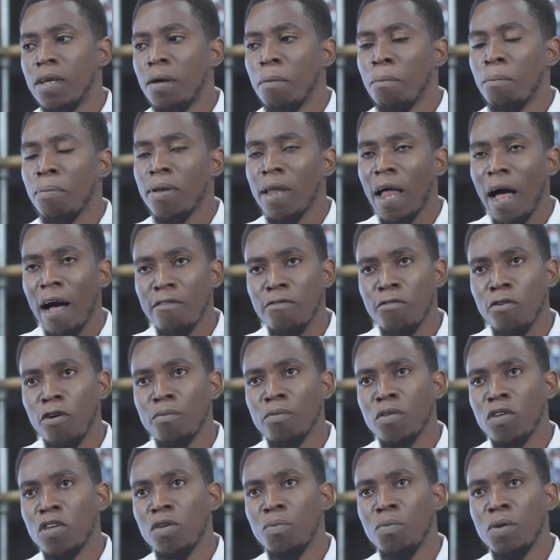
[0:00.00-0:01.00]

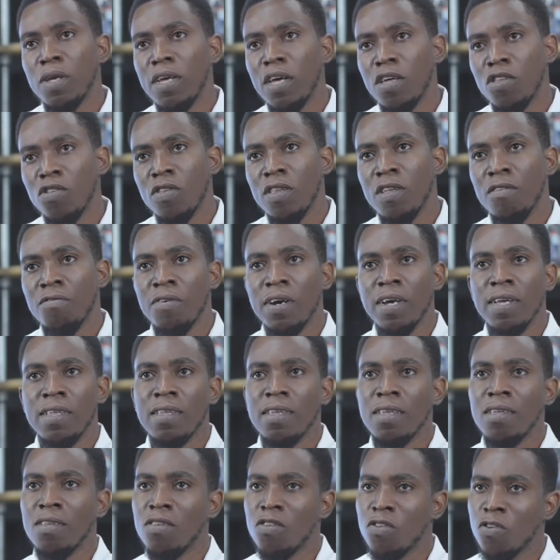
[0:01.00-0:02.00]
platforms and communication
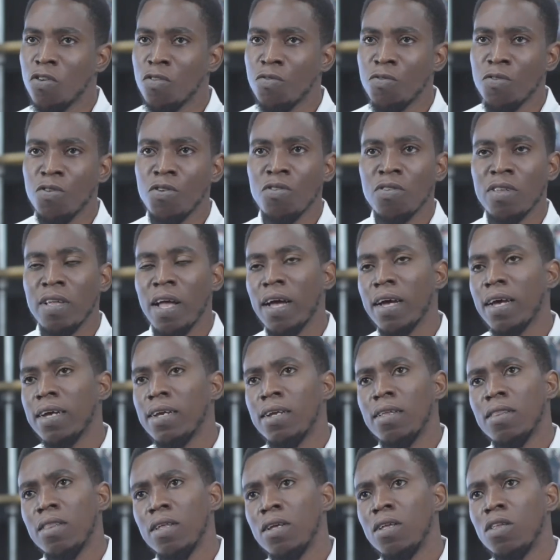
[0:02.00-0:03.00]
devices, servers, that
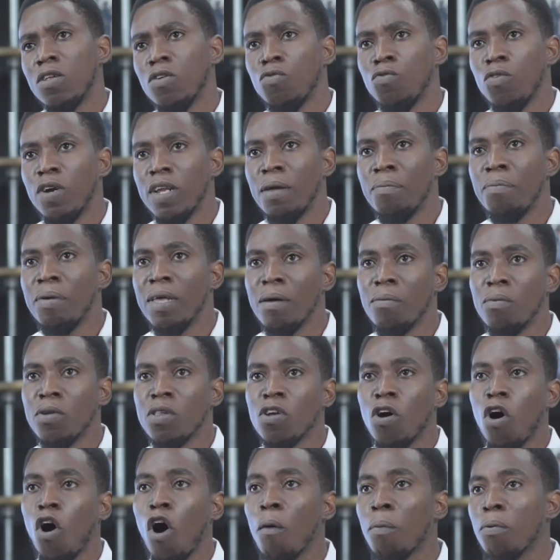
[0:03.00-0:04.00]
kind of thing, to really be able
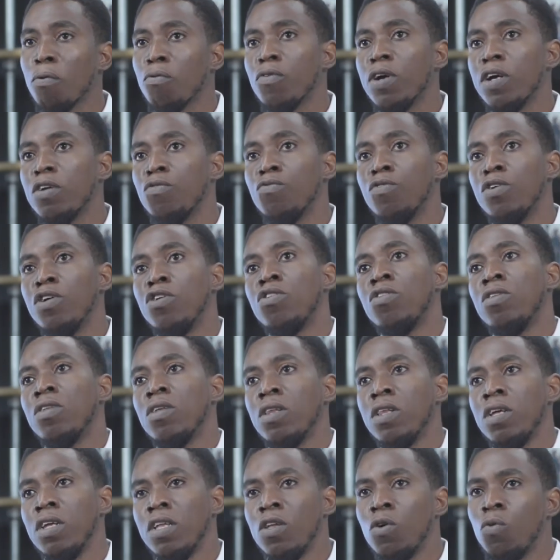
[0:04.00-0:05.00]
to operate
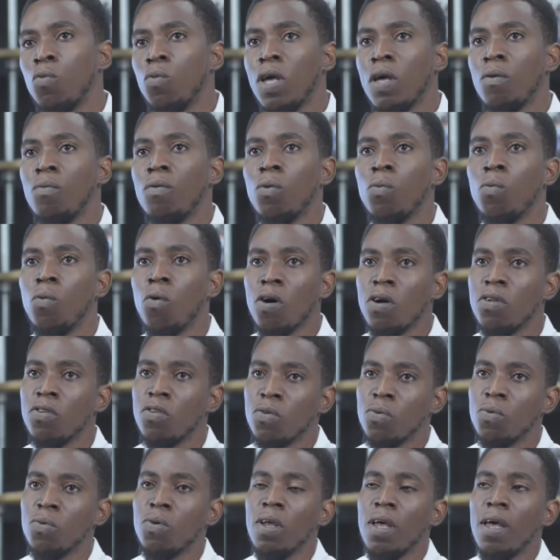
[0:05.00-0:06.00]
regionally the way we want
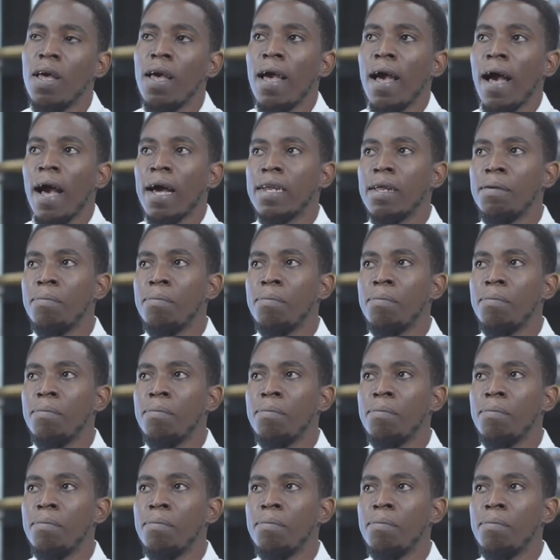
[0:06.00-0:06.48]
to. And I